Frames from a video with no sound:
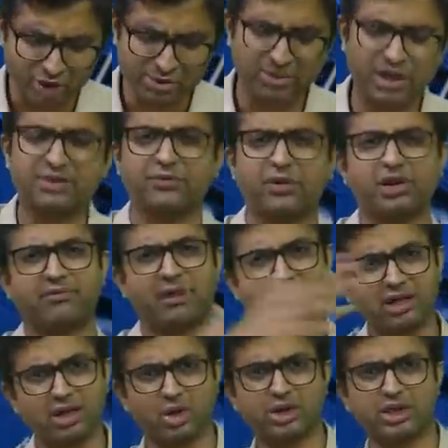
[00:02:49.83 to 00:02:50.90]
but for a
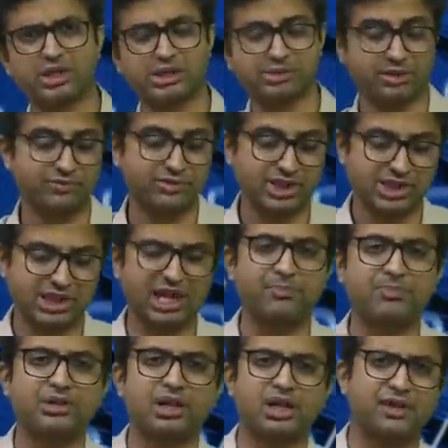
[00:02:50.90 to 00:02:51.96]
wider audience, we have just
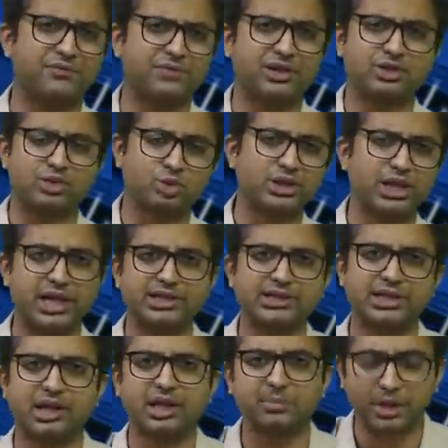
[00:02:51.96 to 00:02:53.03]
kept the reference to the
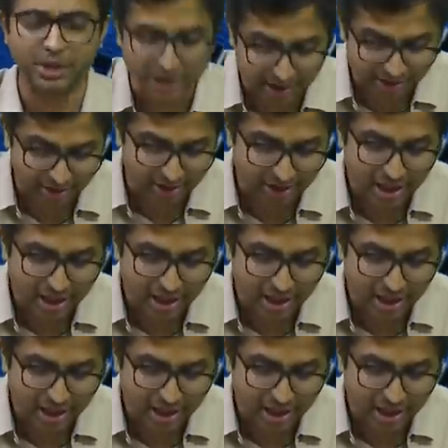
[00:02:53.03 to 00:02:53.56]
ICAI material.